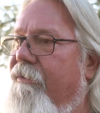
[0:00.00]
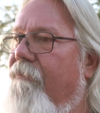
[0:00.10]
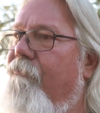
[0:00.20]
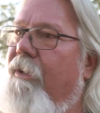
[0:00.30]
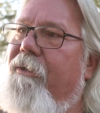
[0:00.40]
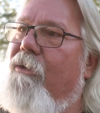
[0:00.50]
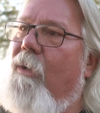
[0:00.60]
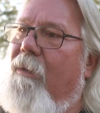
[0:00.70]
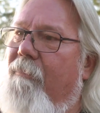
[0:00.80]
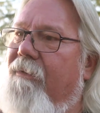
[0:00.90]
They're afraid to
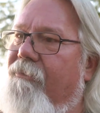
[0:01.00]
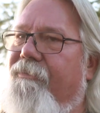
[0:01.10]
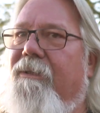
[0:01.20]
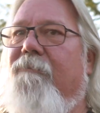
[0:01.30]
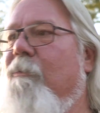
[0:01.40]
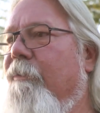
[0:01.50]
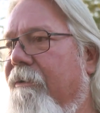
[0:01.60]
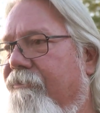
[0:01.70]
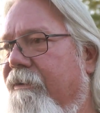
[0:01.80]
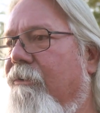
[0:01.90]
go out by themselves, but when
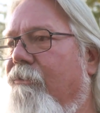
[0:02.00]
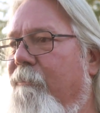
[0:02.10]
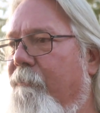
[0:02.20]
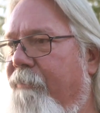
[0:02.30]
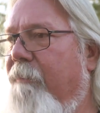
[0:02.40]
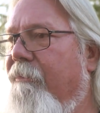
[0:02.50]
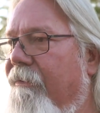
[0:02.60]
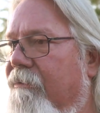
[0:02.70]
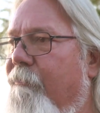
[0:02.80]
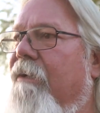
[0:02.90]
they see a group of people,
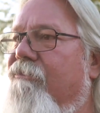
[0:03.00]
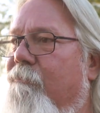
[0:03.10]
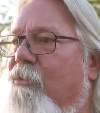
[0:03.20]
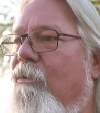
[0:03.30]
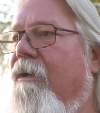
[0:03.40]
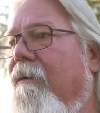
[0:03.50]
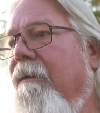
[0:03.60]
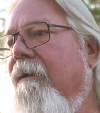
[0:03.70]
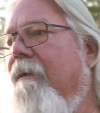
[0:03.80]
they'll come out and support it.